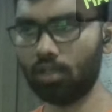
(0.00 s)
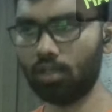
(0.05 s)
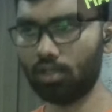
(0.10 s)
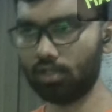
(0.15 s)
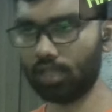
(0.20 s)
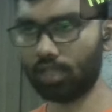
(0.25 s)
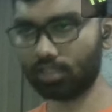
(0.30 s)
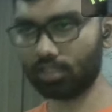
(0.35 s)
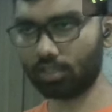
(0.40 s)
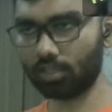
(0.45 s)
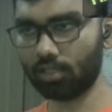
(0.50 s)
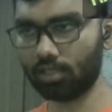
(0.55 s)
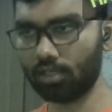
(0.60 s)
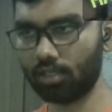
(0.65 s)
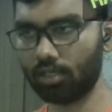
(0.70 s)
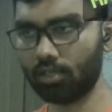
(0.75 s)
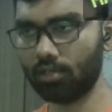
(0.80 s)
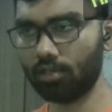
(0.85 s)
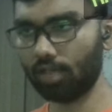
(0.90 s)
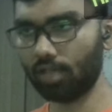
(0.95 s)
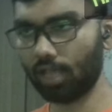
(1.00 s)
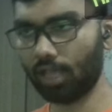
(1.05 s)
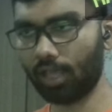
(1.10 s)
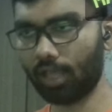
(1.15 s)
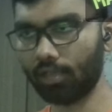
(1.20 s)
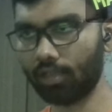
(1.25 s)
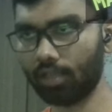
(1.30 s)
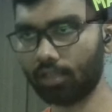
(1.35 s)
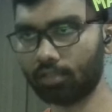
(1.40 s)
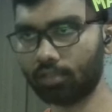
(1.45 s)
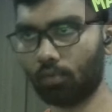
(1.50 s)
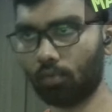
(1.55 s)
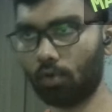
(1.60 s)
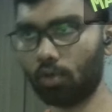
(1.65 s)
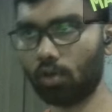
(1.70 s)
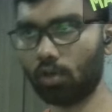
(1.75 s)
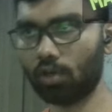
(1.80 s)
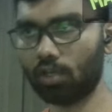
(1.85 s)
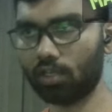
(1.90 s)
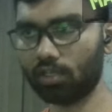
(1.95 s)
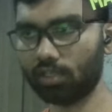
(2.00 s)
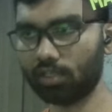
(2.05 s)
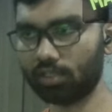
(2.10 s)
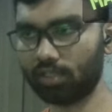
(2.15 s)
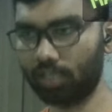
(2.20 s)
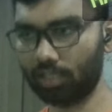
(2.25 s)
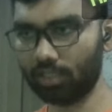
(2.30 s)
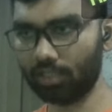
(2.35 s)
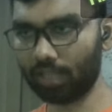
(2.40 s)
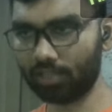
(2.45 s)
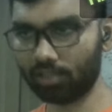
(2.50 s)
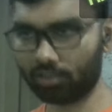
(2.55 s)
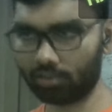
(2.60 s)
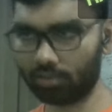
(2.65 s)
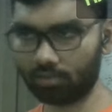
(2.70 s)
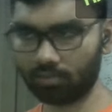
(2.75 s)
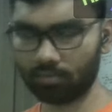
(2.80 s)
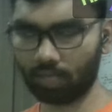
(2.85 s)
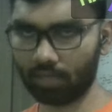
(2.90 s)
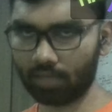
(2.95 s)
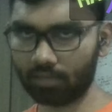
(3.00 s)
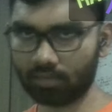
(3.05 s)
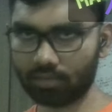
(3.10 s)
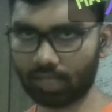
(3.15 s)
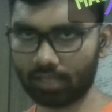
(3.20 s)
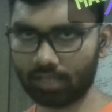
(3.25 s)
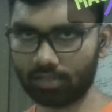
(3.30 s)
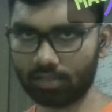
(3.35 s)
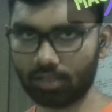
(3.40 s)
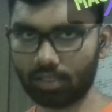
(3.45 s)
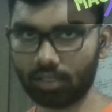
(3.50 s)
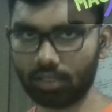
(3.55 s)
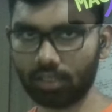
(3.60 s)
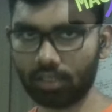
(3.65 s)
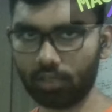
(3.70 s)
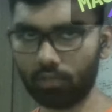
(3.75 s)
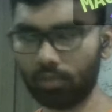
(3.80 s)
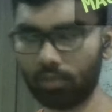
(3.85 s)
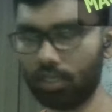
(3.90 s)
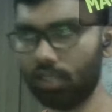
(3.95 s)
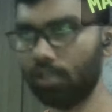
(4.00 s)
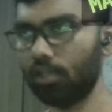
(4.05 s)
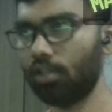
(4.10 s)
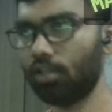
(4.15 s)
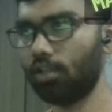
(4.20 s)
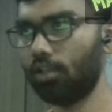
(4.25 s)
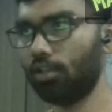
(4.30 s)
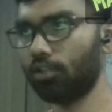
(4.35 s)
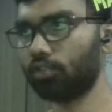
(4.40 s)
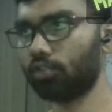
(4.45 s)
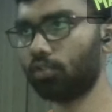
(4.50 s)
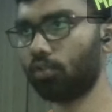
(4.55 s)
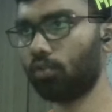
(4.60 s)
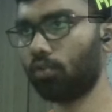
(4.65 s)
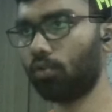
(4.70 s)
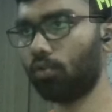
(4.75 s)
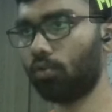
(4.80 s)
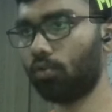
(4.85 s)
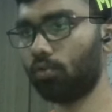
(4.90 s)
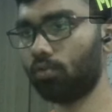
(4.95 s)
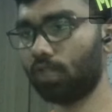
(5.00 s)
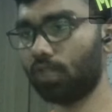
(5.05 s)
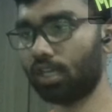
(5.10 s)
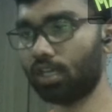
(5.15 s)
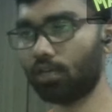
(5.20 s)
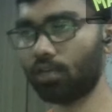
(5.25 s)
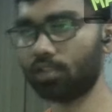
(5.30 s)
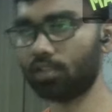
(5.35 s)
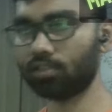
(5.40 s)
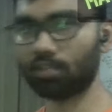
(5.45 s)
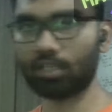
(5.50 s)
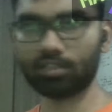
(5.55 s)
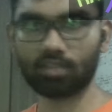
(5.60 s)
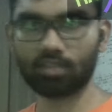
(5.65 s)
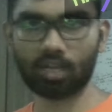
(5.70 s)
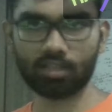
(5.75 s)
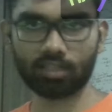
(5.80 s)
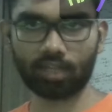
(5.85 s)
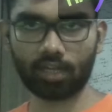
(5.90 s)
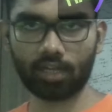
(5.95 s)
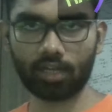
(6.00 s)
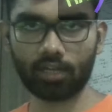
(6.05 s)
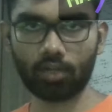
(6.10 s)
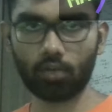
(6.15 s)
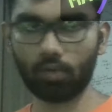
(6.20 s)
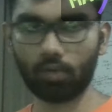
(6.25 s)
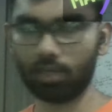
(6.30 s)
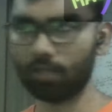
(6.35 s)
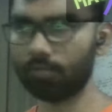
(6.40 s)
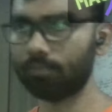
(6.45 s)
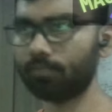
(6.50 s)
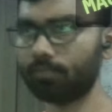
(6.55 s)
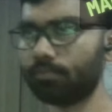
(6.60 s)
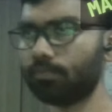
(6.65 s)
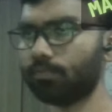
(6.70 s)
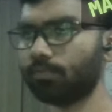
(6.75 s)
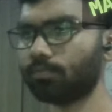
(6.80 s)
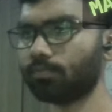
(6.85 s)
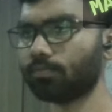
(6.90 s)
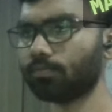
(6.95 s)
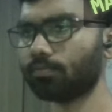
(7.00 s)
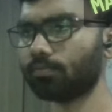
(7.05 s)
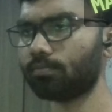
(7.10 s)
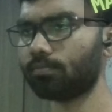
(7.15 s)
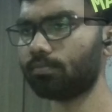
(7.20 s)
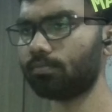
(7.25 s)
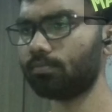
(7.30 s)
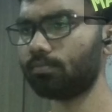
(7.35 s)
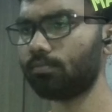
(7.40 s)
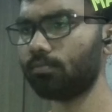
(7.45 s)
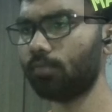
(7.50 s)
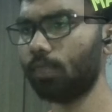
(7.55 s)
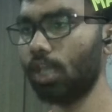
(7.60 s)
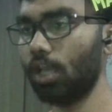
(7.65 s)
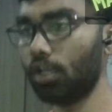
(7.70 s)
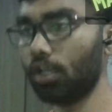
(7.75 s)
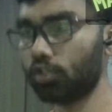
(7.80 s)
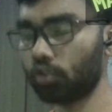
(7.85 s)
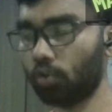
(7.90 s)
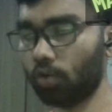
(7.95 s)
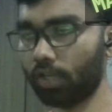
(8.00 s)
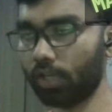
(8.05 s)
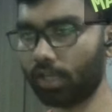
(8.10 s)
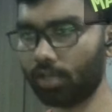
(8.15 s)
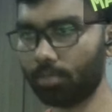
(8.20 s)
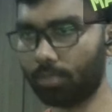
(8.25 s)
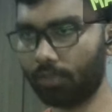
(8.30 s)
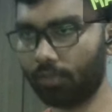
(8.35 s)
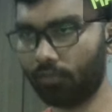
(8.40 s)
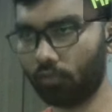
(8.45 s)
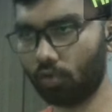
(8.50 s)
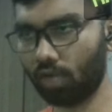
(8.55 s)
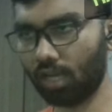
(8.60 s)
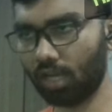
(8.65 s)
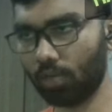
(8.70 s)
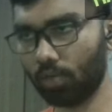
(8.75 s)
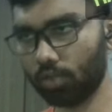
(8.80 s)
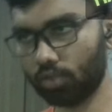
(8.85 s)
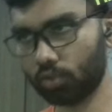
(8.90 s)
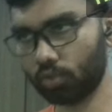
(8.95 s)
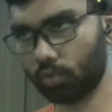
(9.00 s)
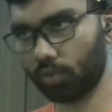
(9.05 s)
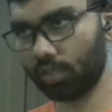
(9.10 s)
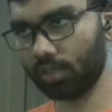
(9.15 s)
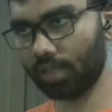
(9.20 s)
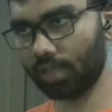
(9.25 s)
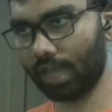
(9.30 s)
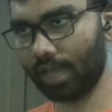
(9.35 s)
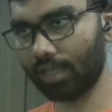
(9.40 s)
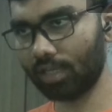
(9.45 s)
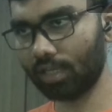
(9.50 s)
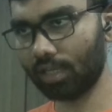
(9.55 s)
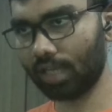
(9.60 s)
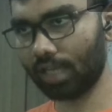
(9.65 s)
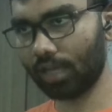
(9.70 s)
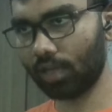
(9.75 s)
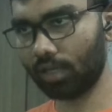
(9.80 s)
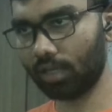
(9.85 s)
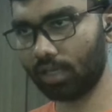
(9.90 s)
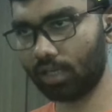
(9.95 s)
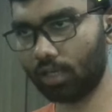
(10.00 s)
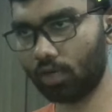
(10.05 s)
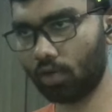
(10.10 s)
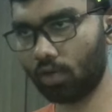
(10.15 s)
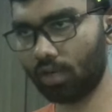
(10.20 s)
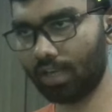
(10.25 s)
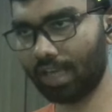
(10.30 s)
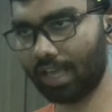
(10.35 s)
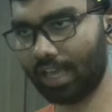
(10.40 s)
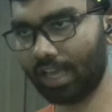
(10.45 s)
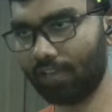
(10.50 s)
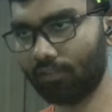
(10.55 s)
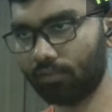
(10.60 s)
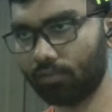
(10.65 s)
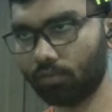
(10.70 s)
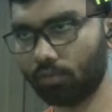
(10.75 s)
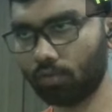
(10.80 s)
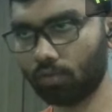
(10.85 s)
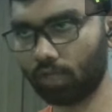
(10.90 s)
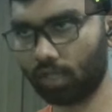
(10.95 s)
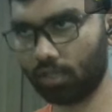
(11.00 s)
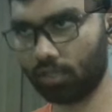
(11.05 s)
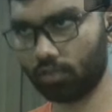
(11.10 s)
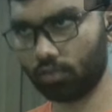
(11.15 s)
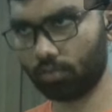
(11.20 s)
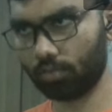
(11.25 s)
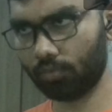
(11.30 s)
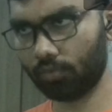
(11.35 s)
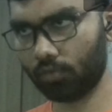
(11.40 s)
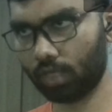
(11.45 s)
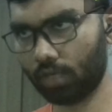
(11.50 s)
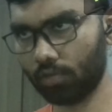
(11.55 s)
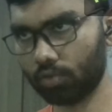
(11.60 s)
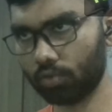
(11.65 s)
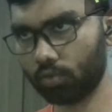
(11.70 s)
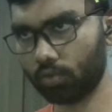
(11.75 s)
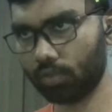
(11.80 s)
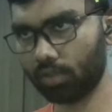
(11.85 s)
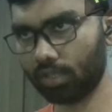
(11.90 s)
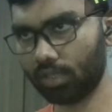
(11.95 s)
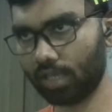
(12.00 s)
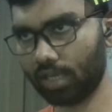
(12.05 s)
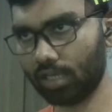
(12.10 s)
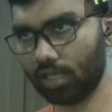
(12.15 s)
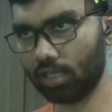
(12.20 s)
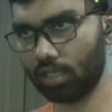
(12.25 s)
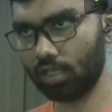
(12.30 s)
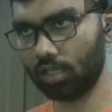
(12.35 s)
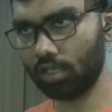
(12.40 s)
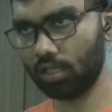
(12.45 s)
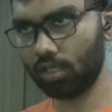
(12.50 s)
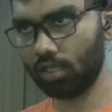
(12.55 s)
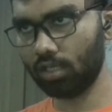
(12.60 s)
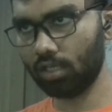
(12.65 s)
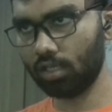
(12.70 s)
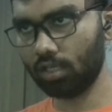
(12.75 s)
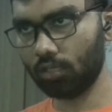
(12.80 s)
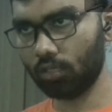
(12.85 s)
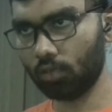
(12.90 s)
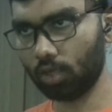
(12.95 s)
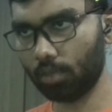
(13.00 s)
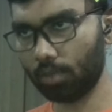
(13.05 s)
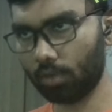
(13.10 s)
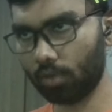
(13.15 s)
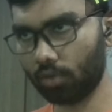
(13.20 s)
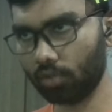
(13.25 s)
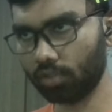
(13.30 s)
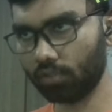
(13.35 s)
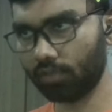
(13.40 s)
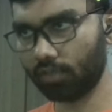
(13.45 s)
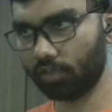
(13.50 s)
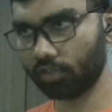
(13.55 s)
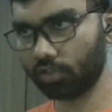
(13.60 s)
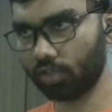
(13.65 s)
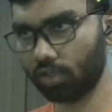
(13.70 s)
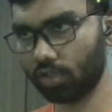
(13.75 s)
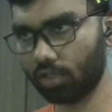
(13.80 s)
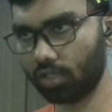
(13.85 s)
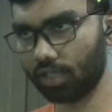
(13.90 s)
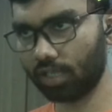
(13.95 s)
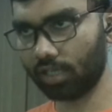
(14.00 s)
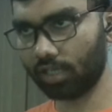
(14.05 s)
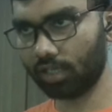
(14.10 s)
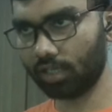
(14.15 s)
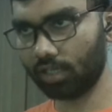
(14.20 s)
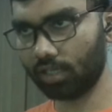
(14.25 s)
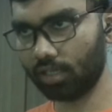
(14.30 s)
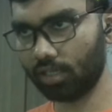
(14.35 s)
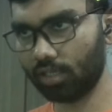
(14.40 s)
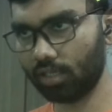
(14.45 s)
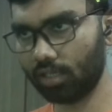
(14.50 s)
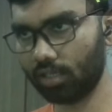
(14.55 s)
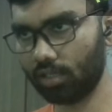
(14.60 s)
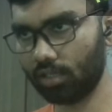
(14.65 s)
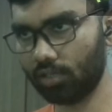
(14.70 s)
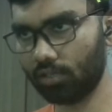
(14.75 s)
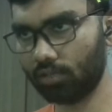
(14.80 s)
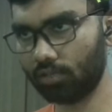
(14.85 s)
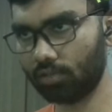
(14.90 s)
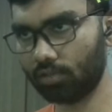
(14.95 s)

That's it. And that's a vault ought to succeed. That's it. That's the thing that you need. So right now let's get into it. So okay, before I was doing that, I did not have okay, so before I was doing that, what my original function looked like is